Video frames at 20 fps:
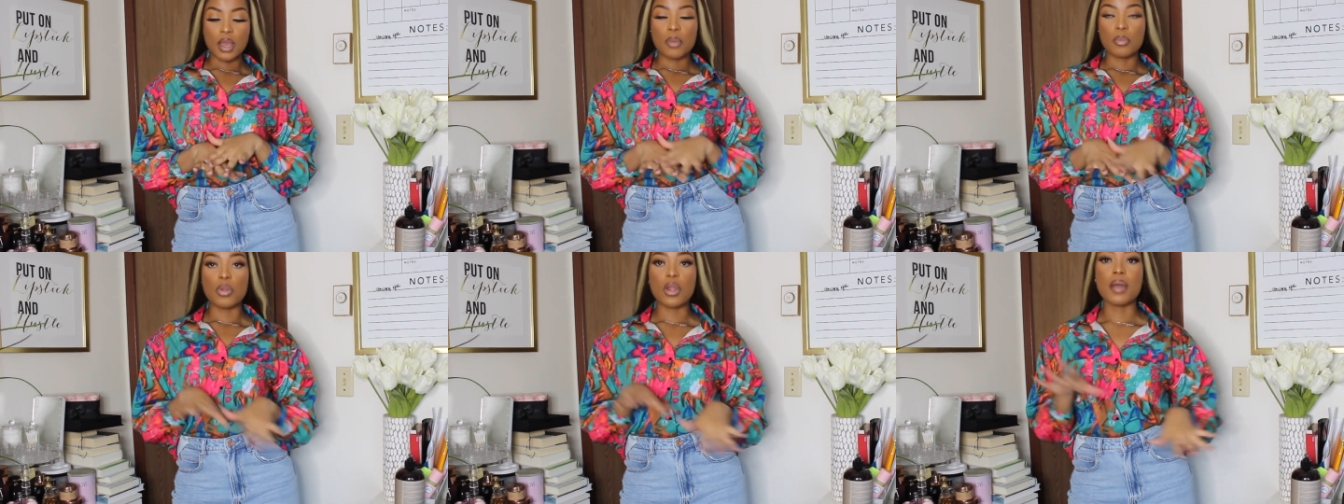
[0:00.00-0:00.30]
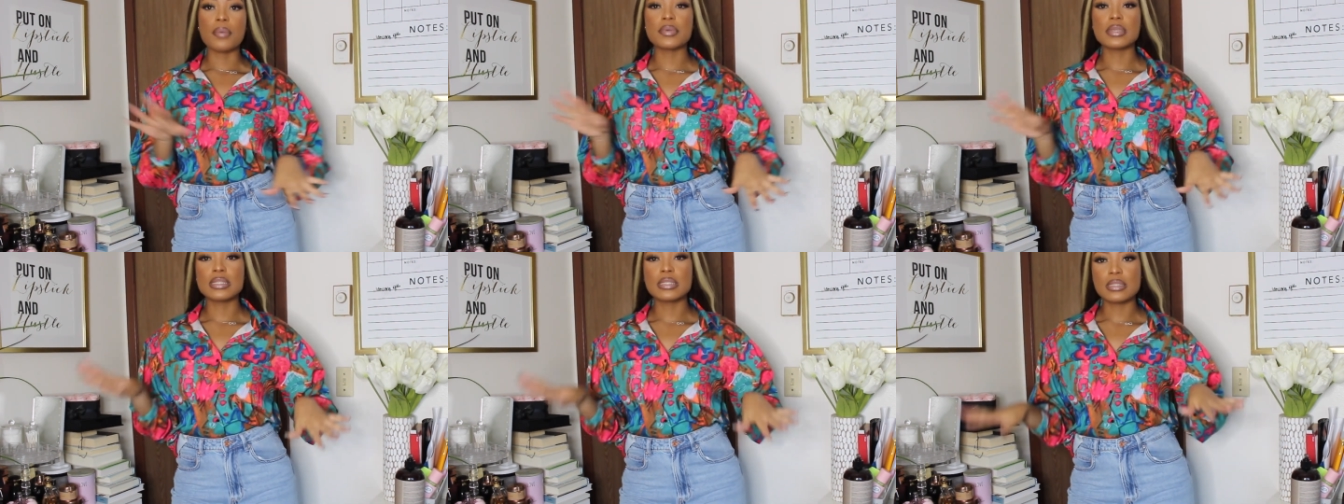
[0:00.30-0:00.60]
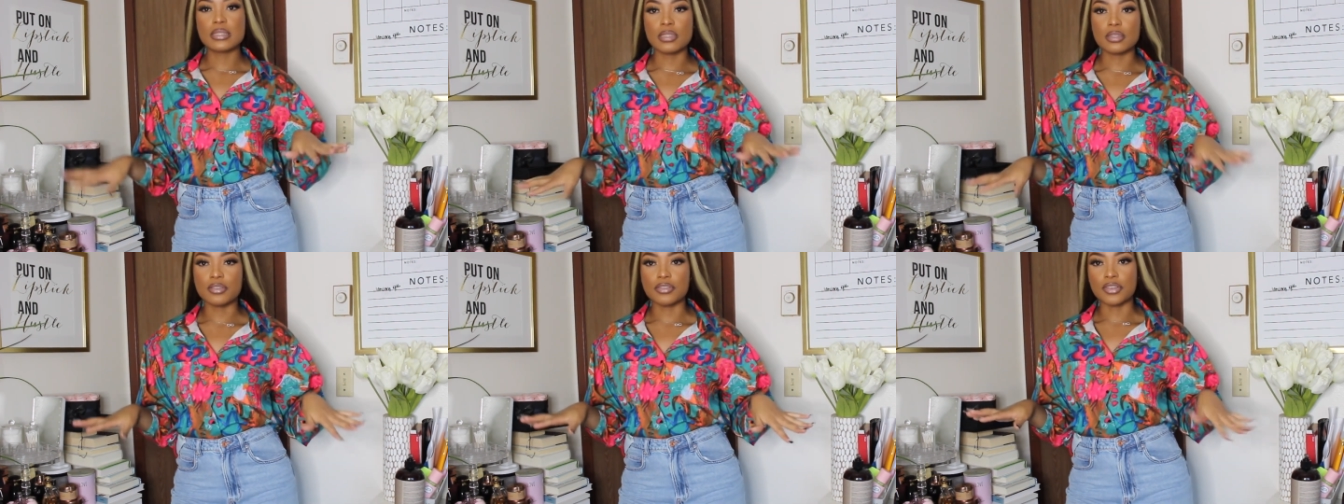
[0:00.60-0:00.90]
probably
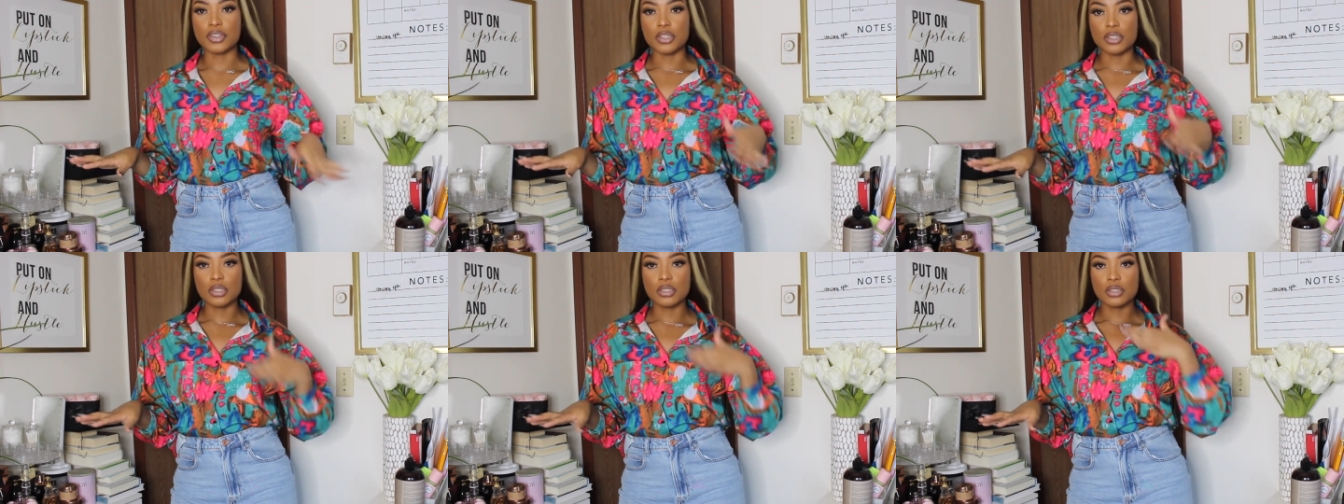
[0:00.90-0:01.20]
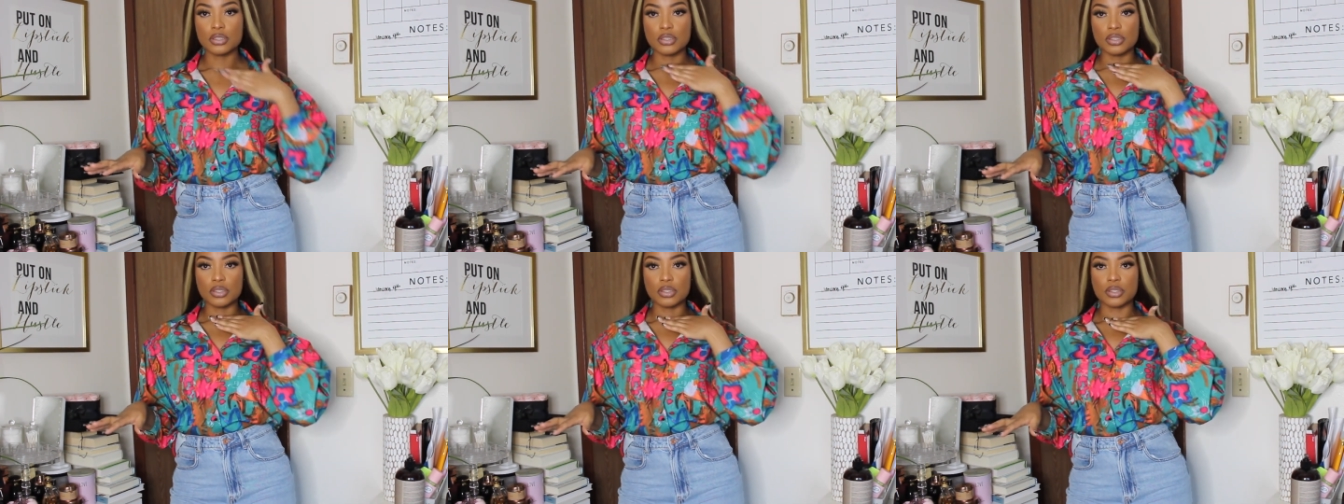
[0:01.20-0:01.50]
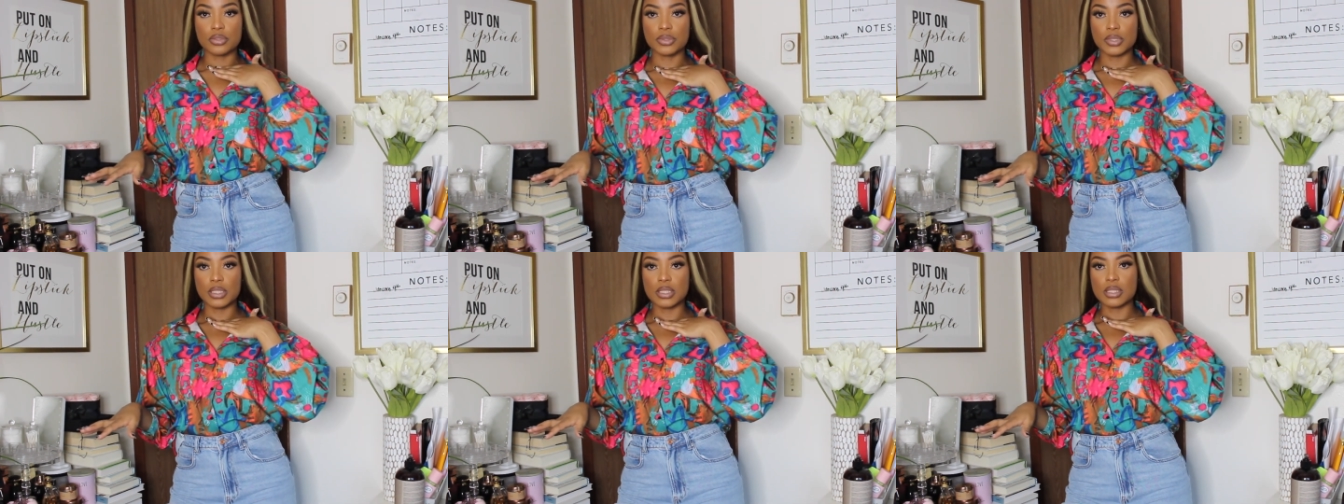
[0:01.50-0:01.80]
silver
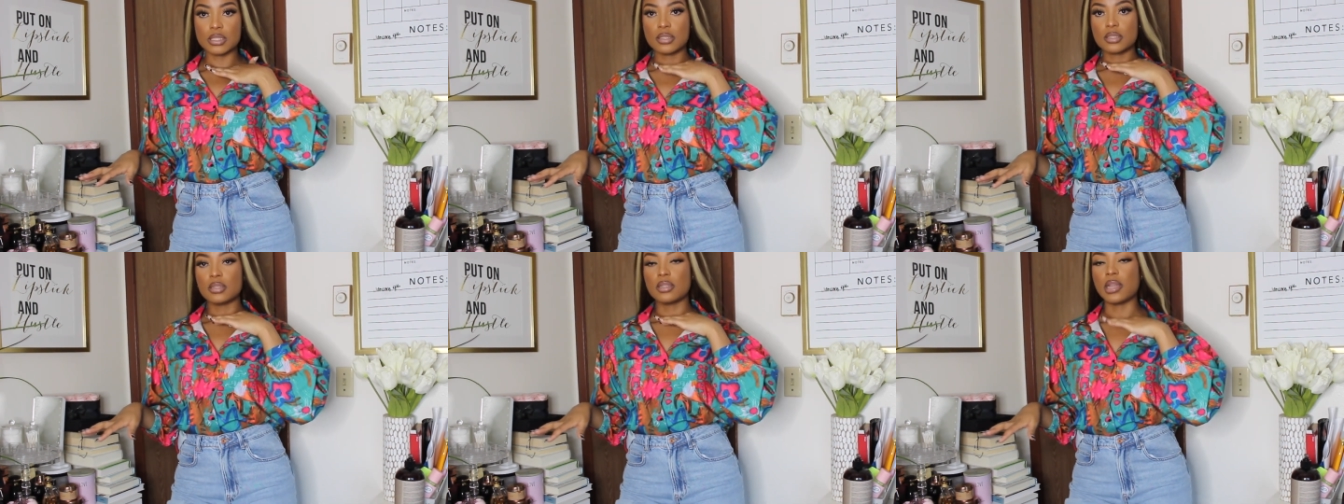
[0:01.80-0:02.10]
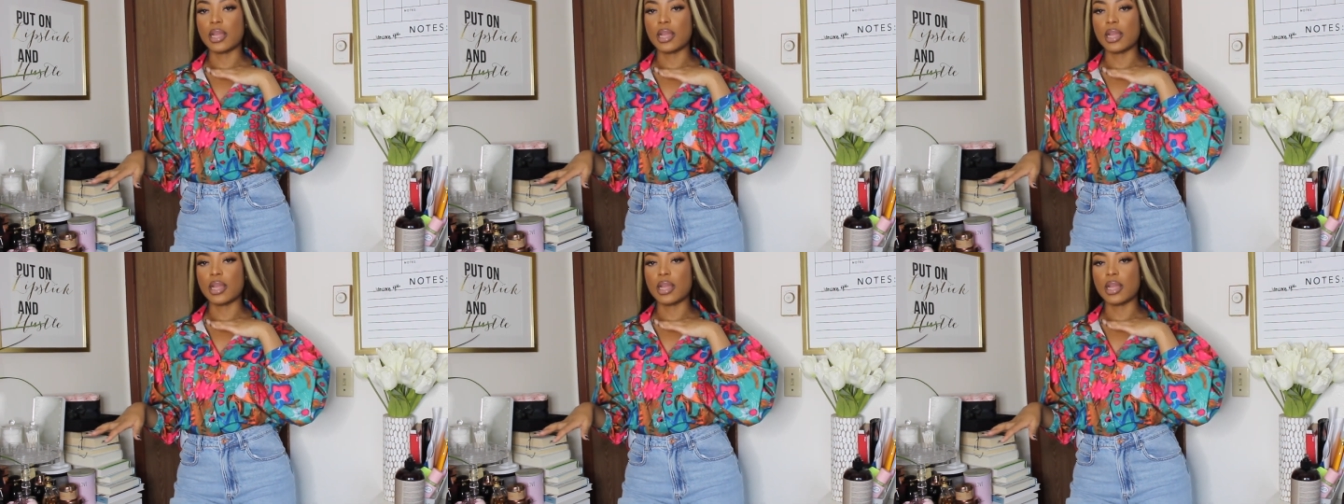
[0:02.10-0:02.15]
jewelries